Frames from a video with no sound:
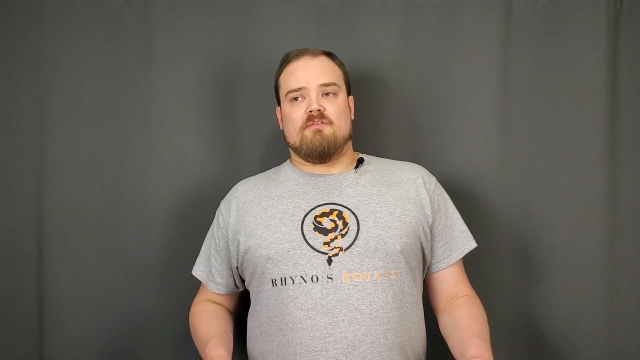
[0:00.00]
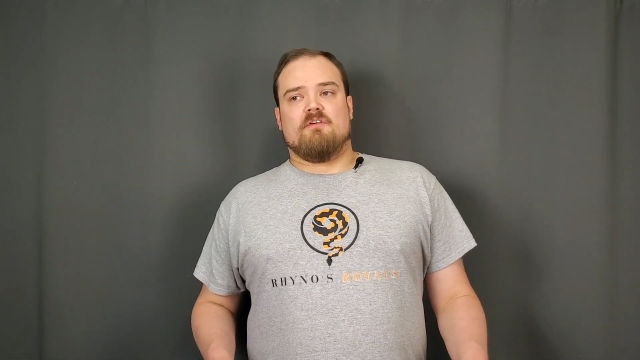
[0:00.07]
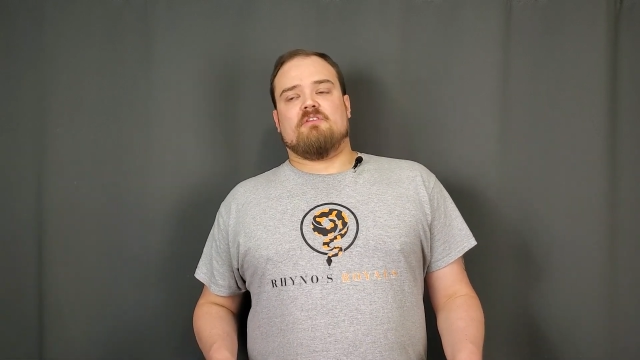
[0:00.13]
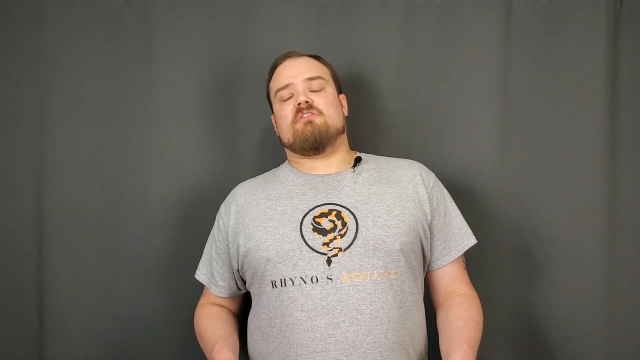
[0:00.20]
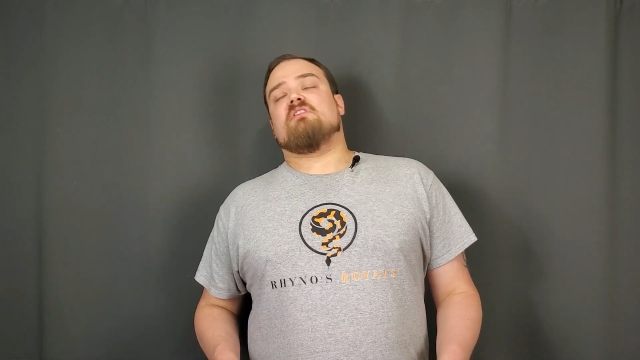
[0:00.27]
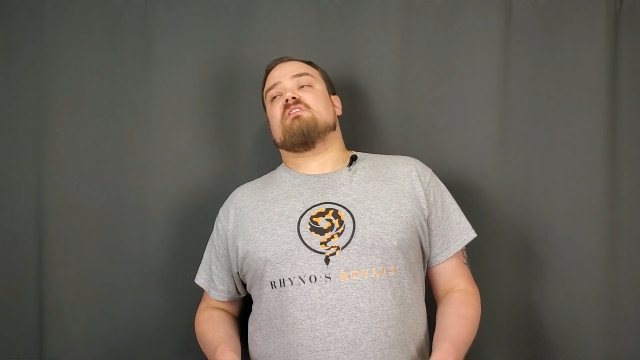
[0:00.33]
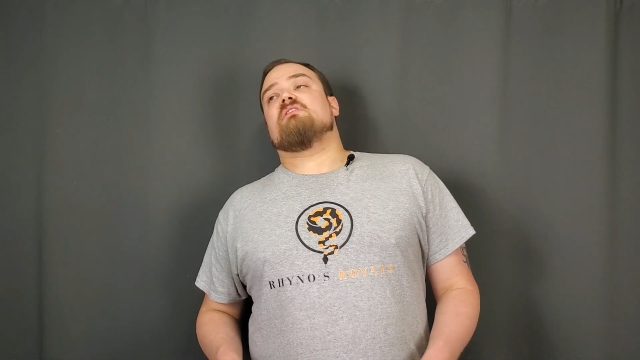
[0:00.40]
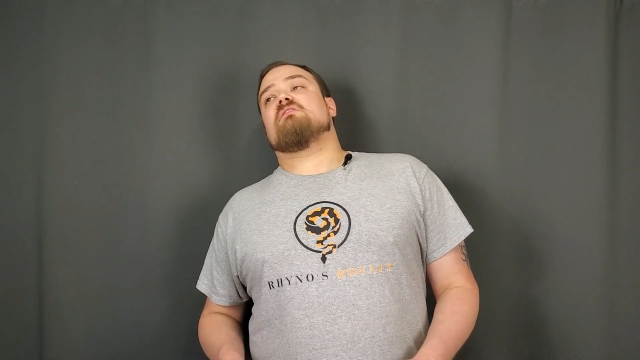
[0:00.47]

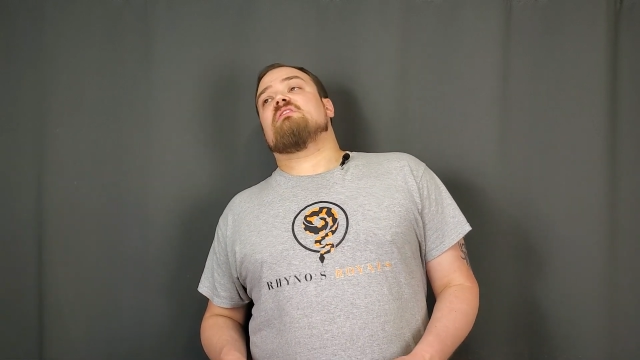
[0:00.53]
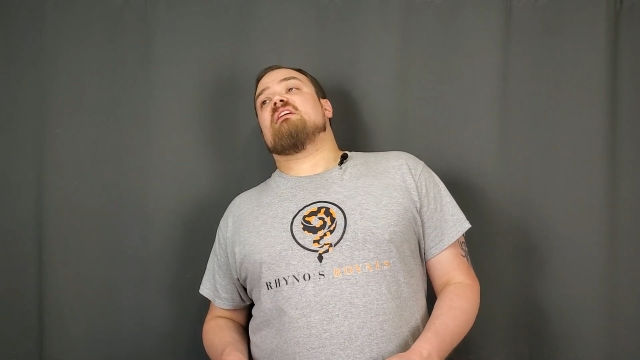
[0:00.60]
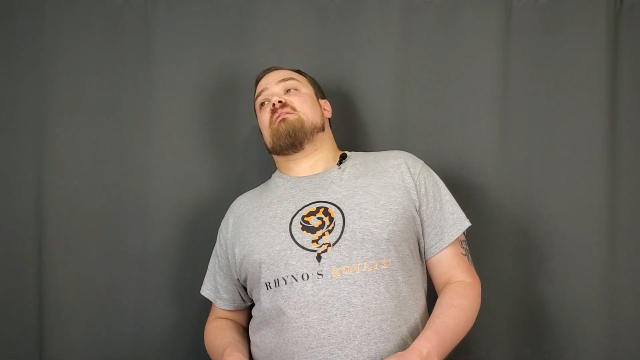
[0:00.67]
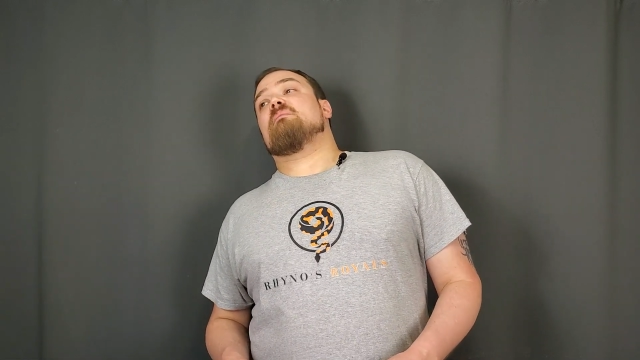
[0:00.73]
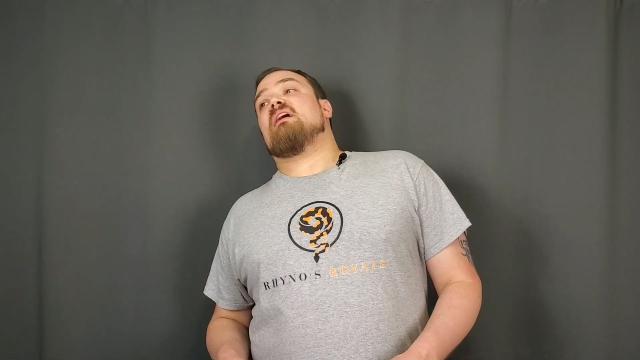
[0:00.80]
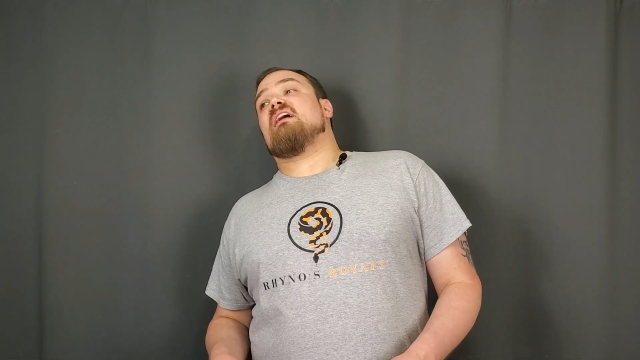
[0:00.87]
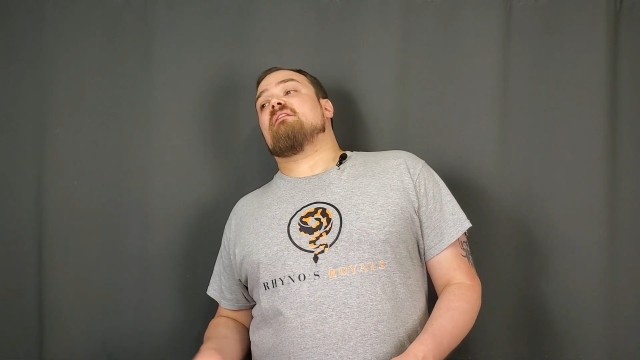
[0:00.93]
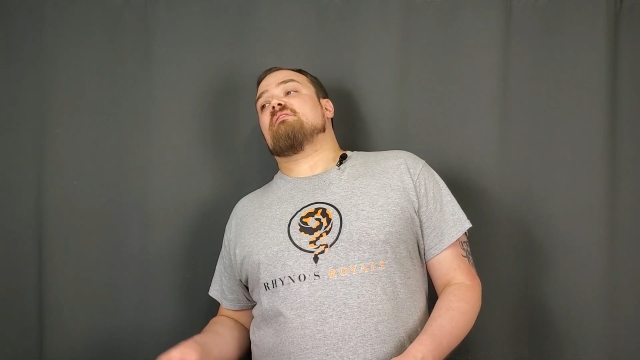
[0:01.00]
versus
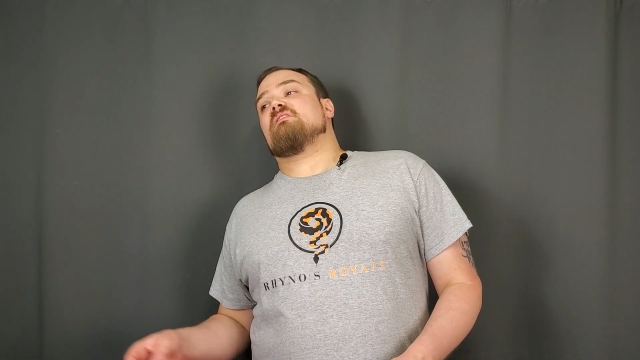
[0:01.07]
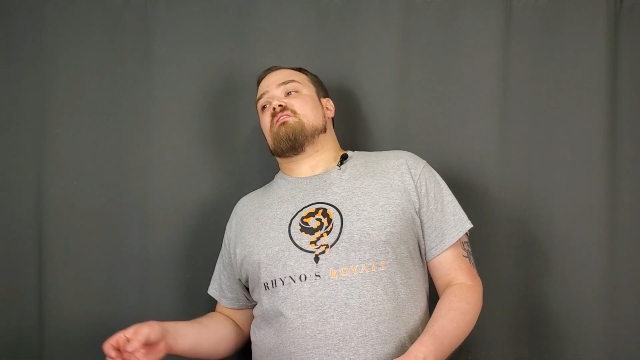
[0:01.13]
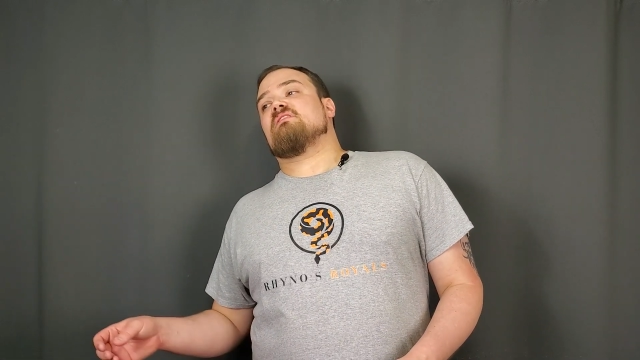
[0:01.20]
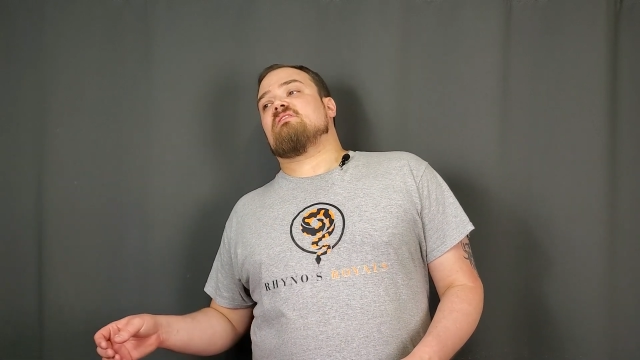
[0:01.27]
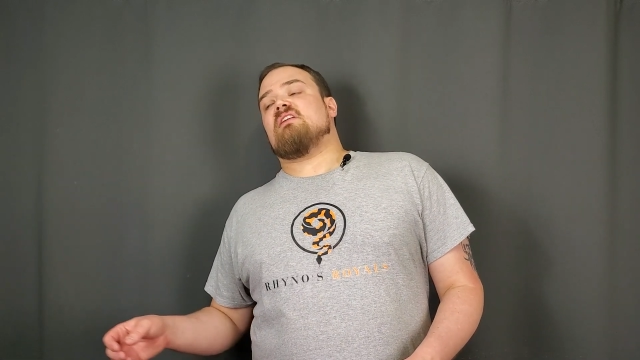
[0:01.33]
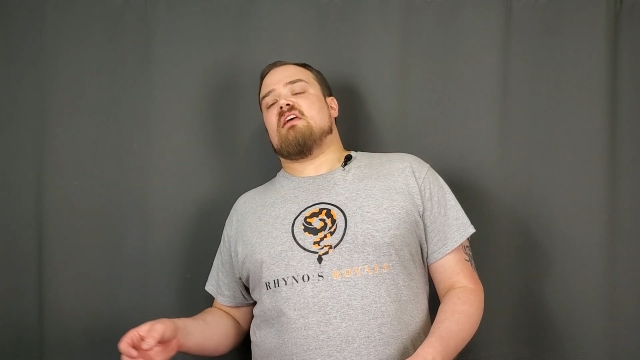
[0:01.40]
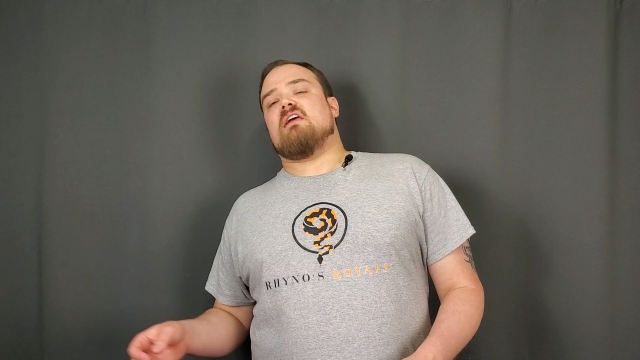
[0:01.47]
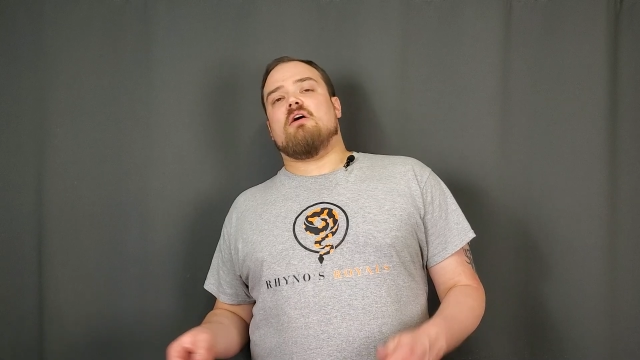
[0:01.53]
them having to
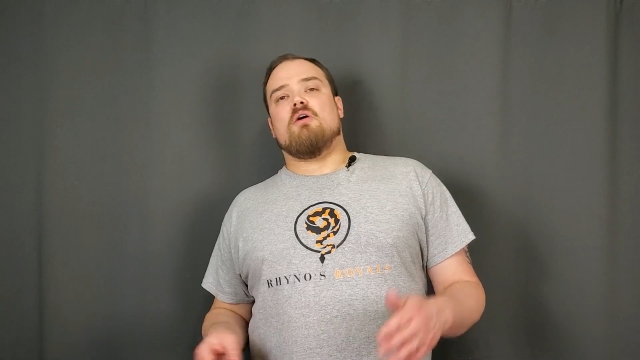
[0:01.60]
say,